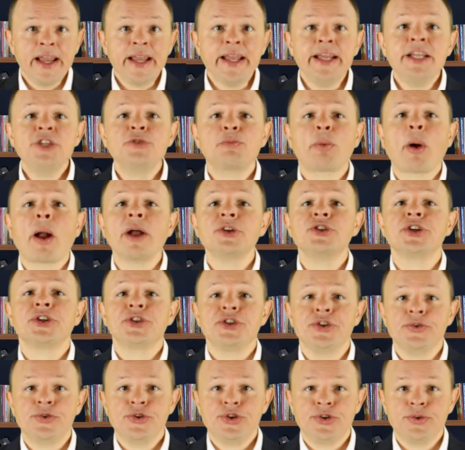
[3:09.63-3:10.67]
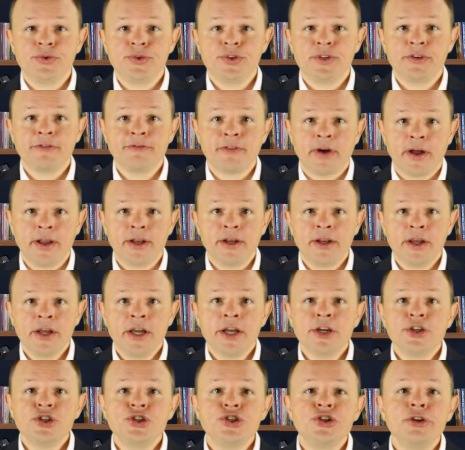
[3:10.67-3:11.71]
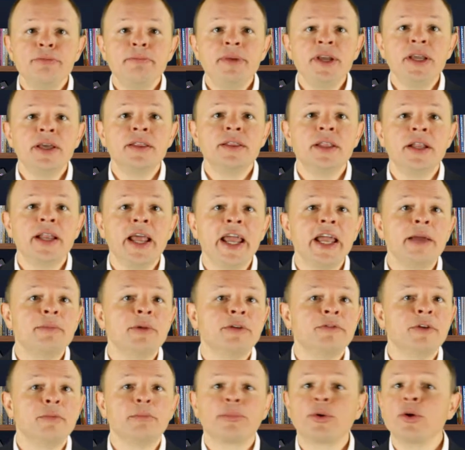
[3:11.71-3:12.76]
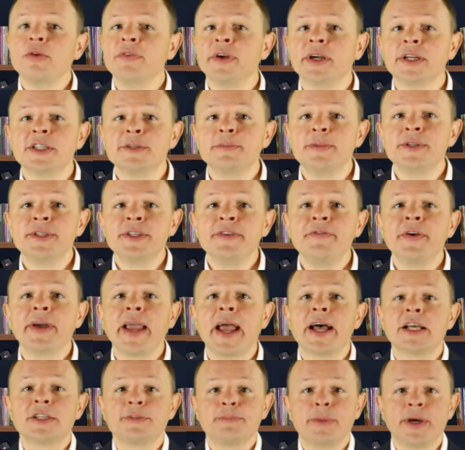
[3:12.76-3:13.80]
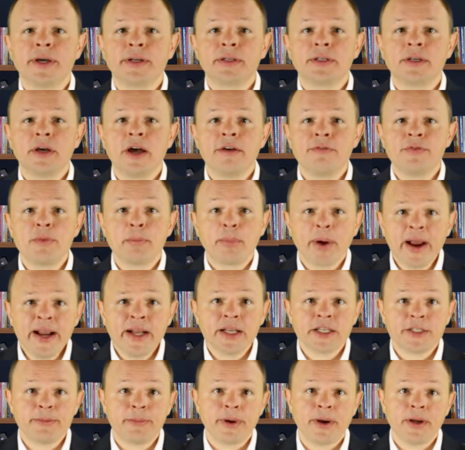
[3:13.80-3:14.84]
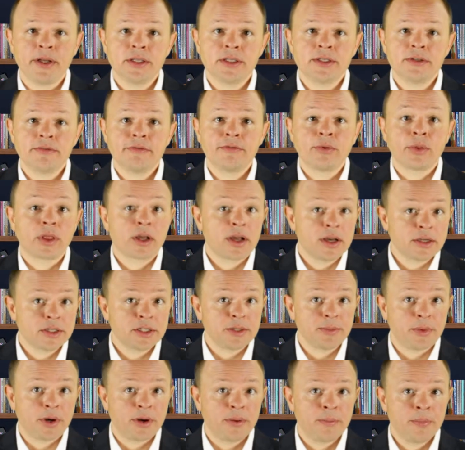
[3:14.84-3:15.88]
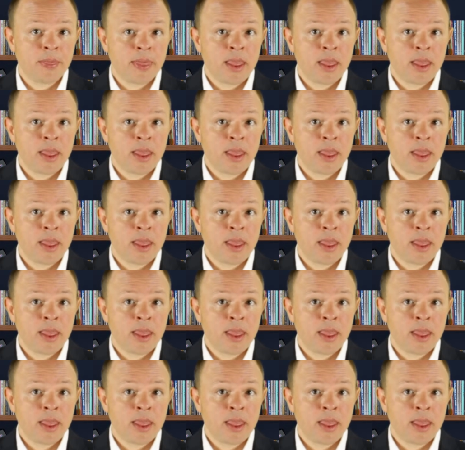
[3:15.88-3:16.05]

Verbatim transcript: Each project you choose to fund should be in the name of improving a specific aspect of the brand experience for the customer.